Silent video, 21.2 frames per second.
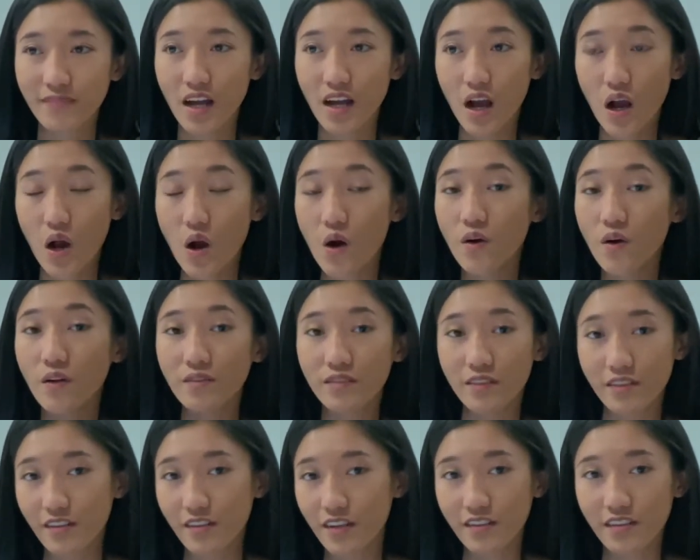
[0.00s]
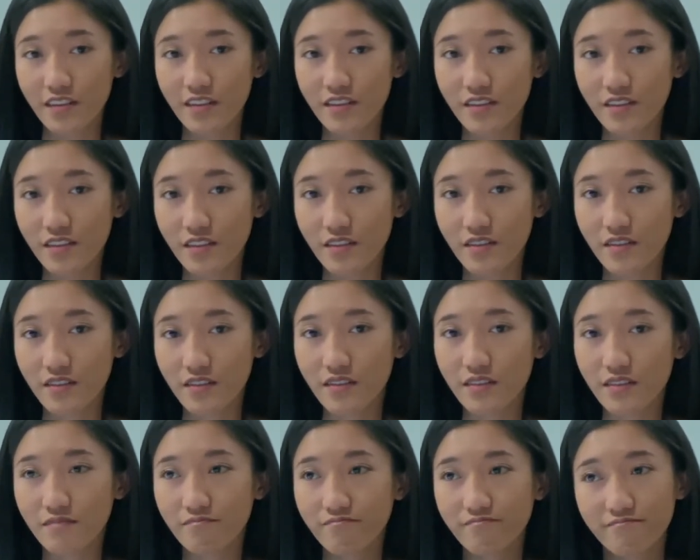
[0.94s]
all the data is
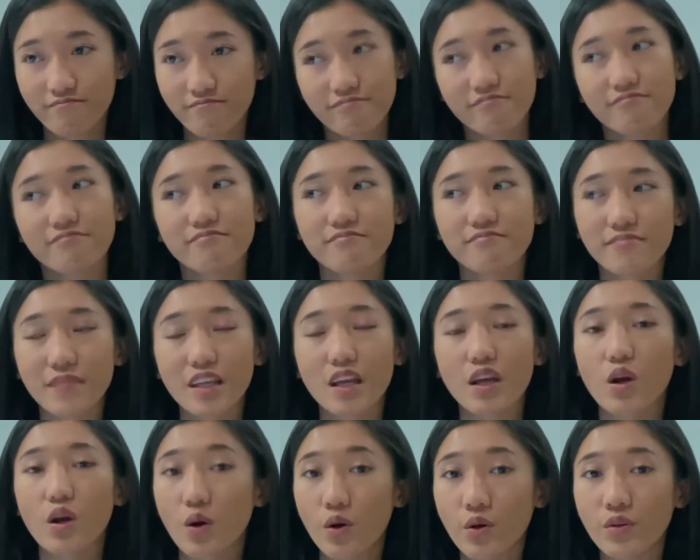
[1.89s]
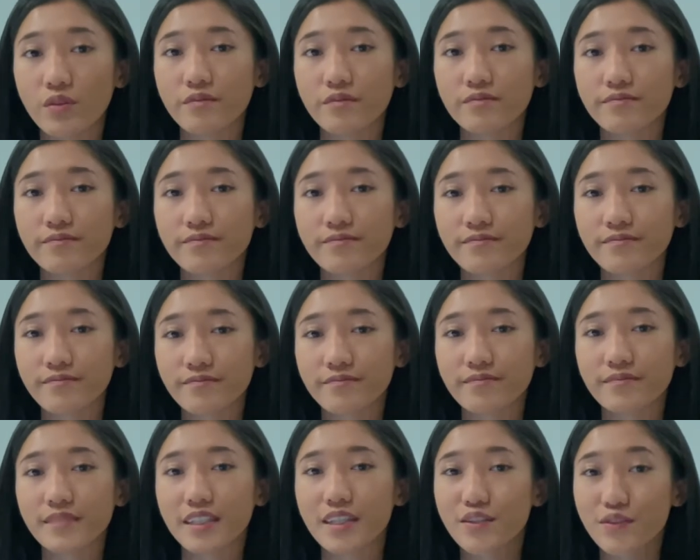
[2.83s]
just gone.
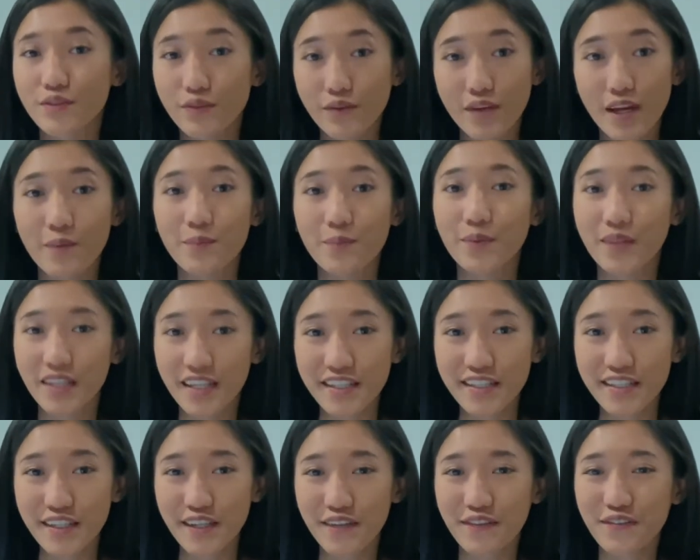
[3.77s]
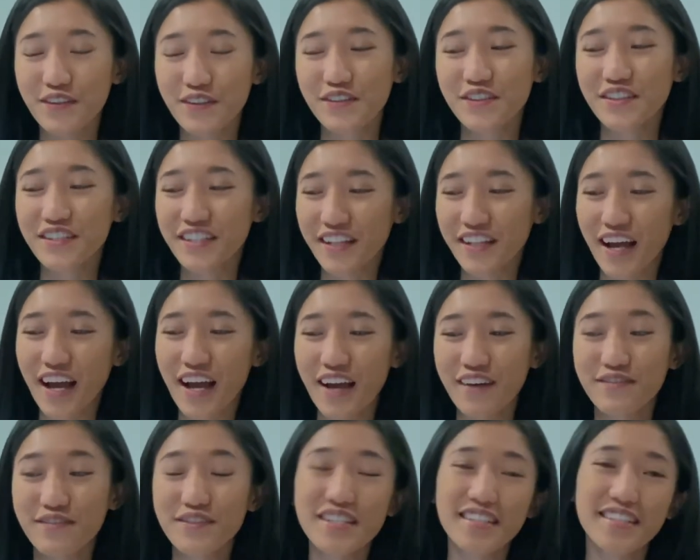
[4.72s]
So yeah, please, if you still
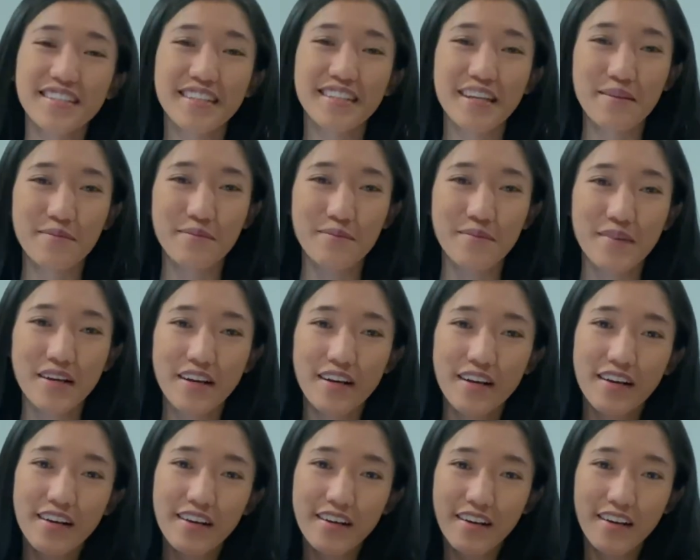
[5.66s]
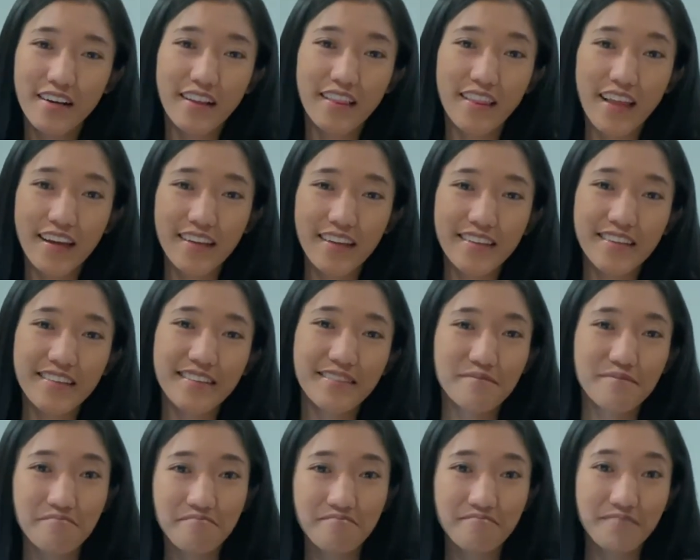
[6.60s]
have the same like
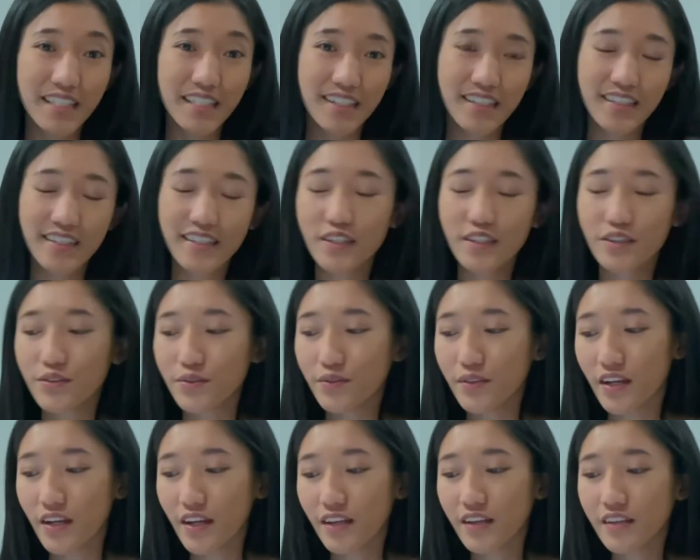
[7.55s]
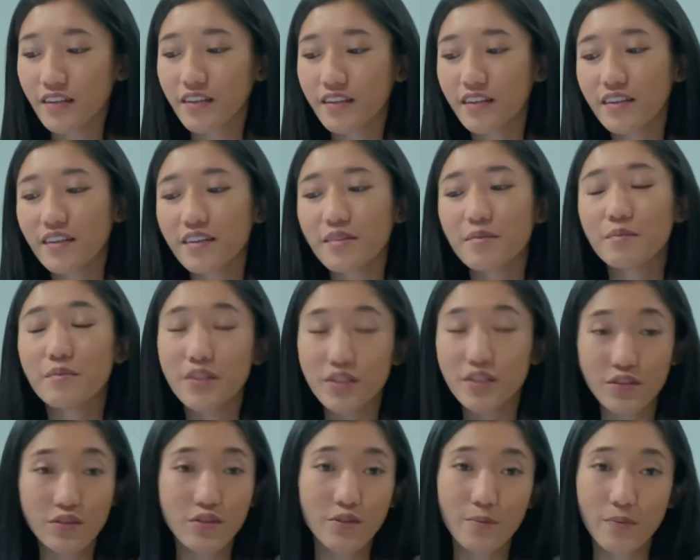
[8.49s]
me today, please
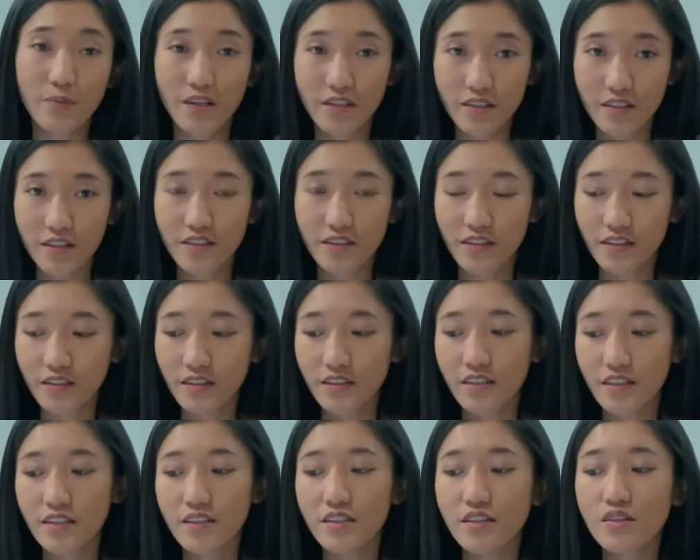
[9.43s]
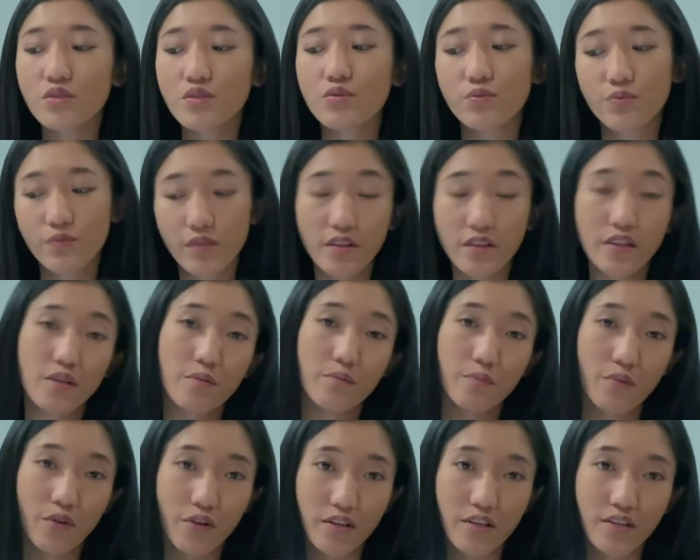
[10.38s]
do partition. It's really
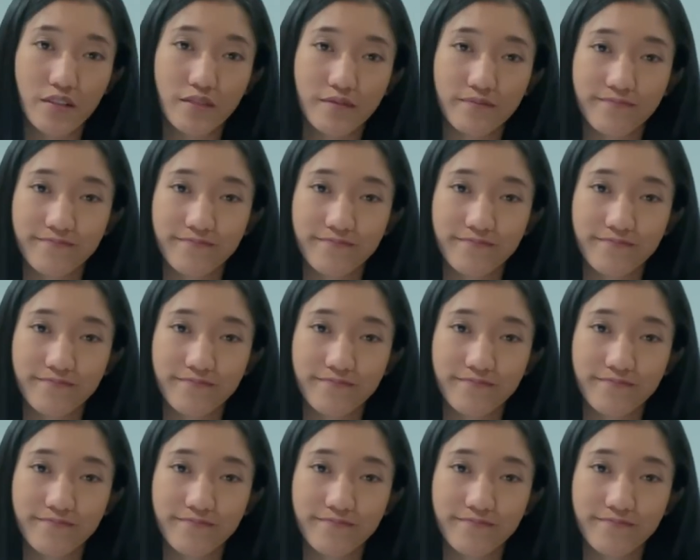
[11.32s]
important.